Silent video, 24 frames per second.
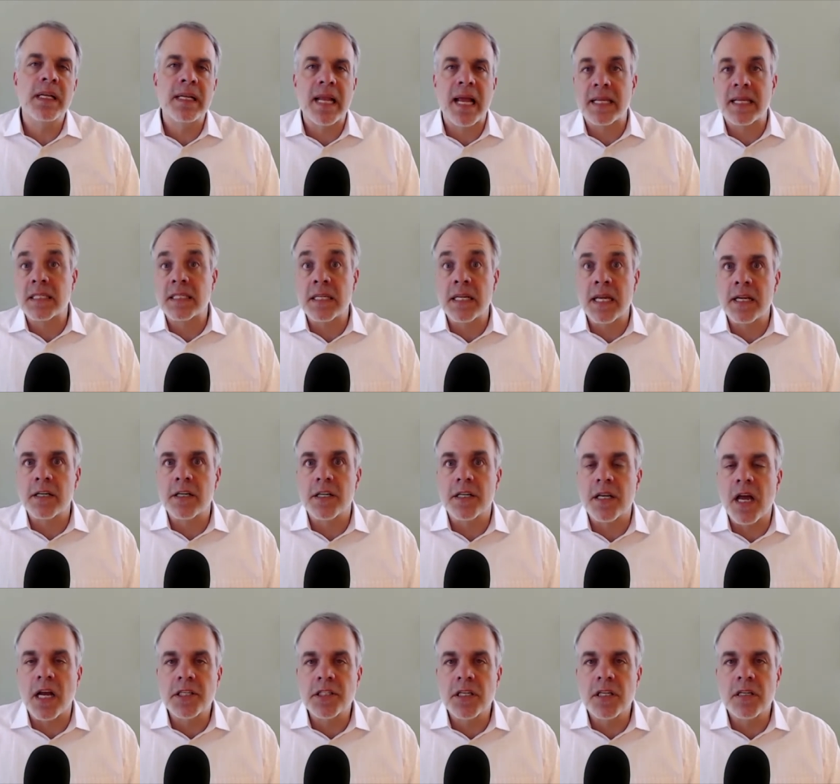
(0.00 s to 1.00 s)
as an
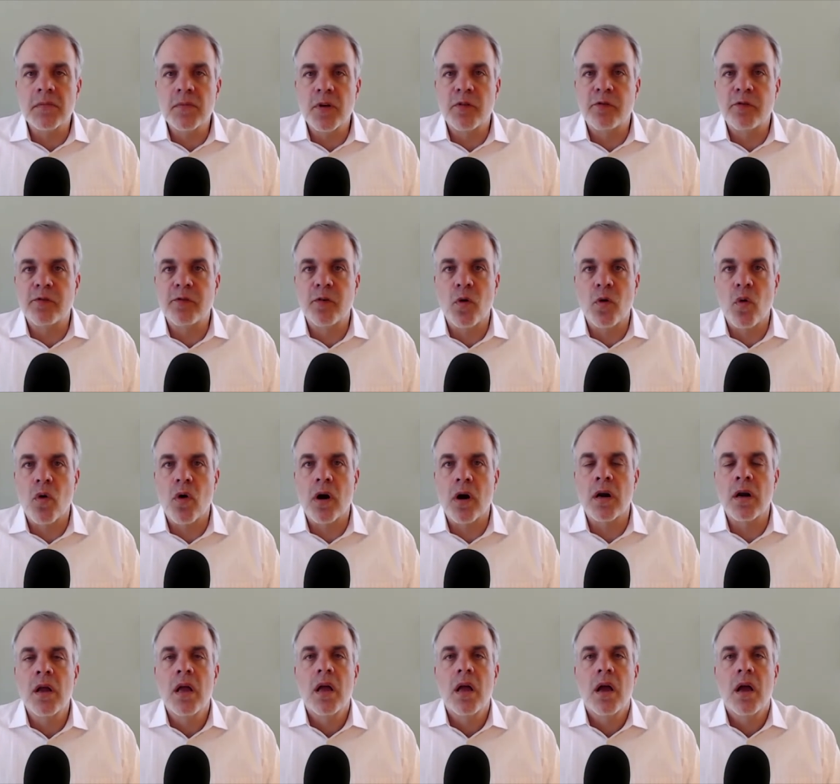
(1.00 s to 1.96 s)
introduction before